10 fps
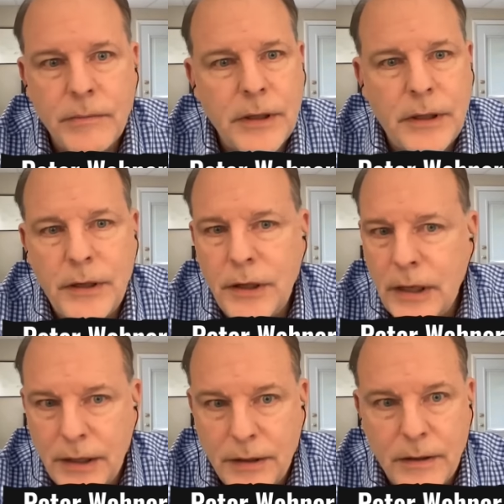
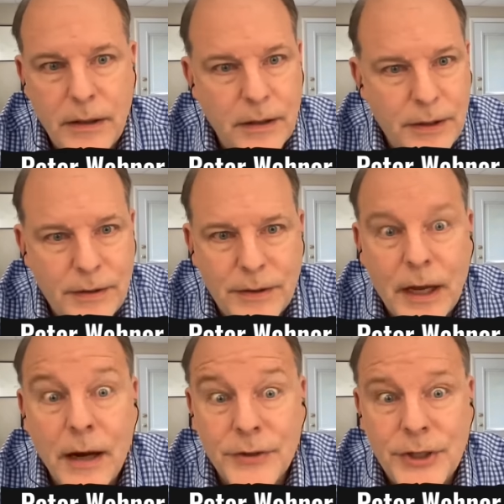In in the
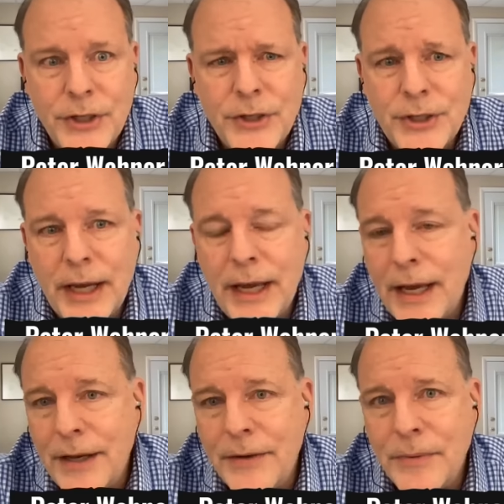conversations I
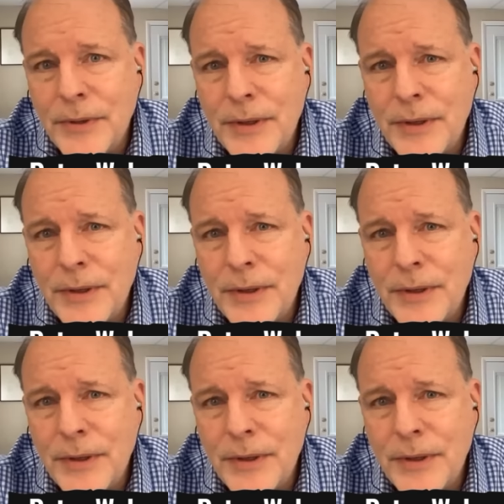had, they would mm -hmm.